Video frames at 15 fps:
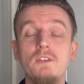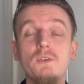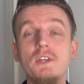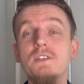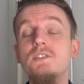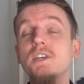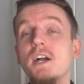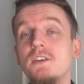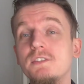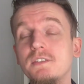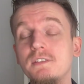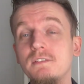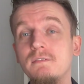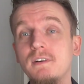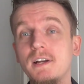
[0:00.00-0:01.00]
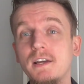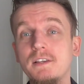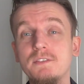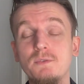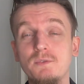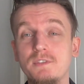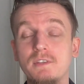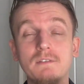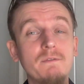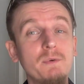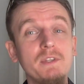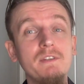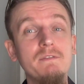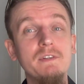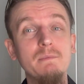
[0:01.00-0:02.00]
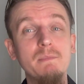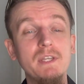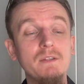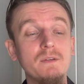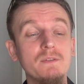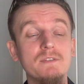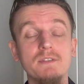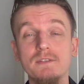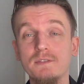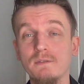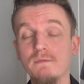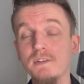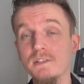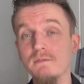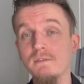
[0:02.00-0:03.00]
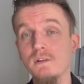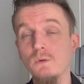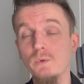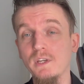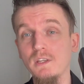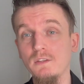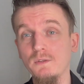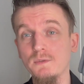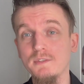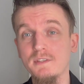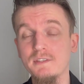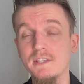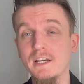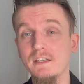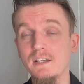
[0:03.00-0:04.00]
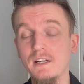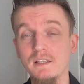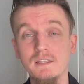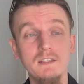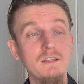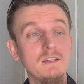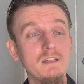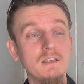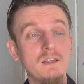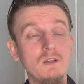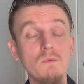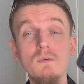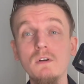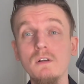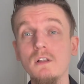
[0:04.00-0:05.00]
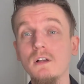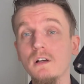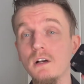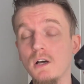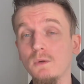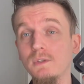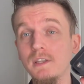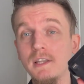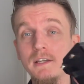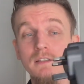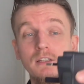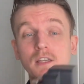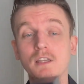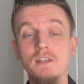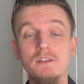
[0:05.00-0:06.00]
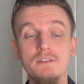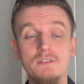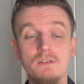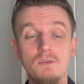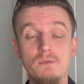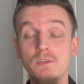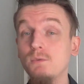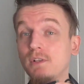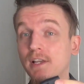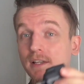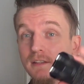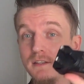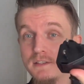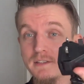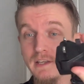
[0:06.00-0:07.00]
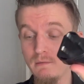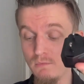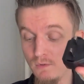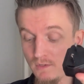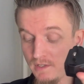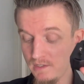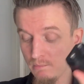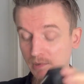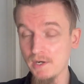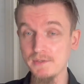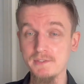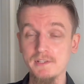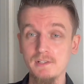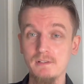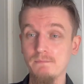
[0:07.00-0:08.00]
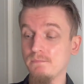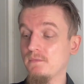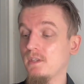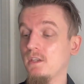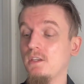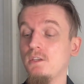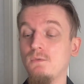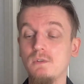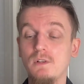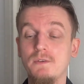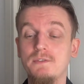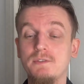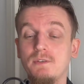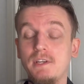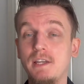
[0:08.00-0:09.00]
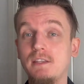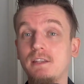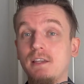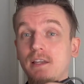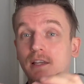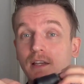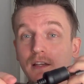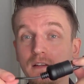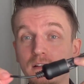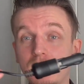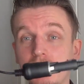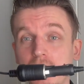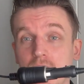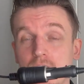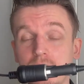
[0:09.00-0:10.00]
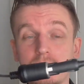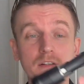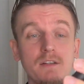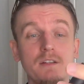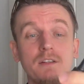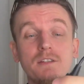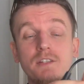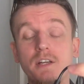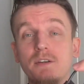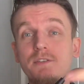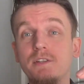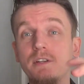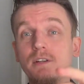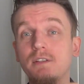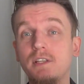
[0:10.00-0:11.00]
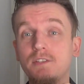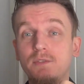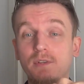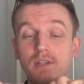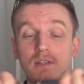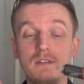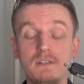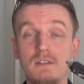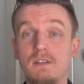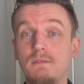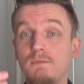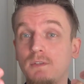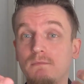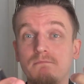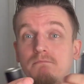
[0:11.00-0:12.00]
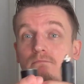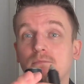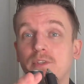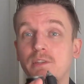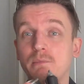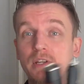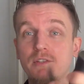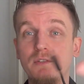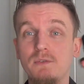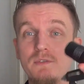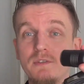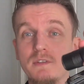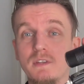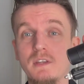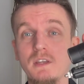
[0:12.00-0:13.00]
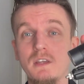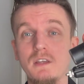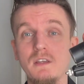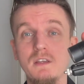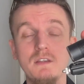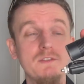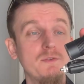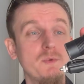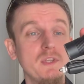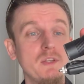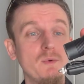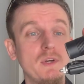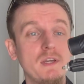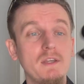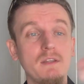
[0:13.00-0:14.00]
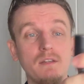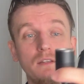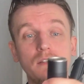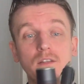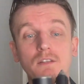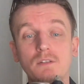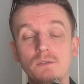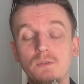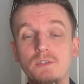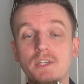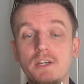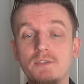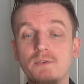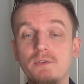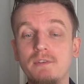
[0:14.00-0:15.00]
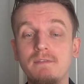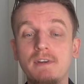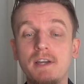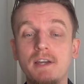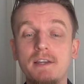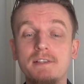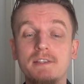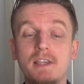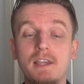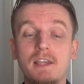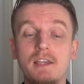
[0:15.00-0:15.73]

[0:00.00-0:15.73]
You can charge the device using 3 different methods. So first of all, we can use standard wall outlet. So you will get this cable in the parcel. You will also get a car charger that you can pretty much use straight away to charge your device.